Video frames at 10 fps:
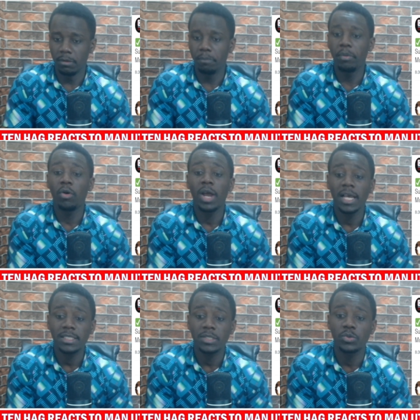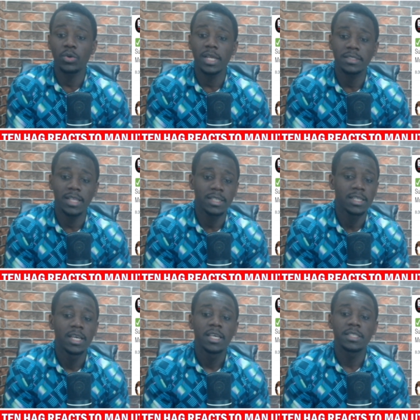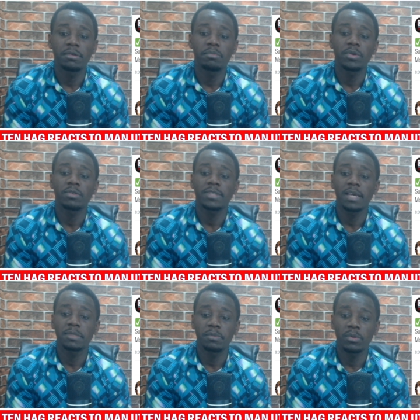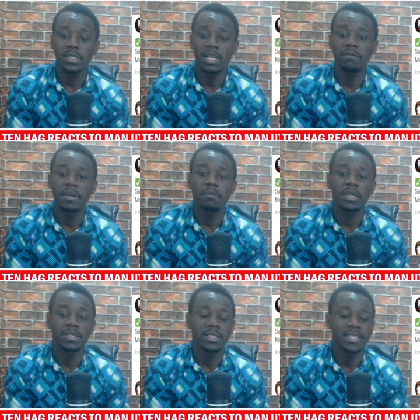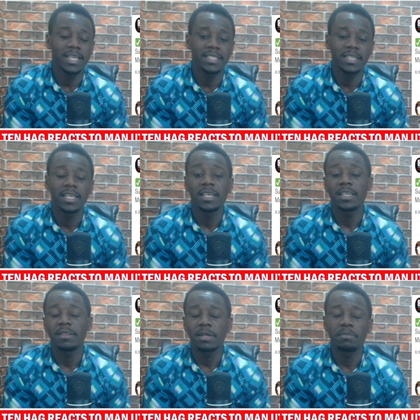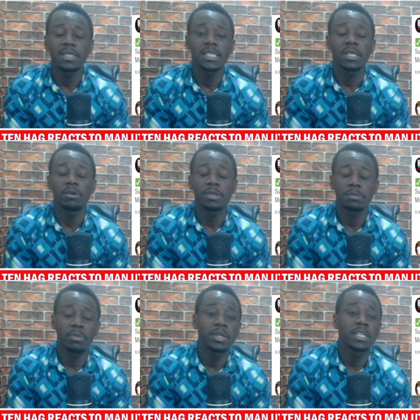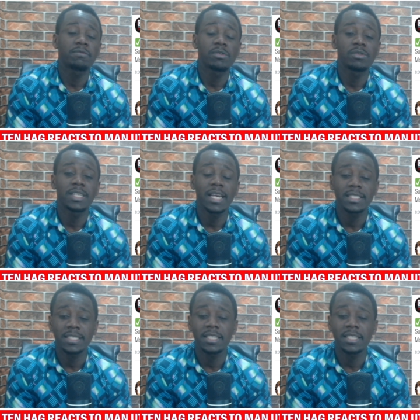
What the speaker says: Paul Hurst has told us that he's a reporter of Times Sports covering Manchester United. That means he's a correspondent for United.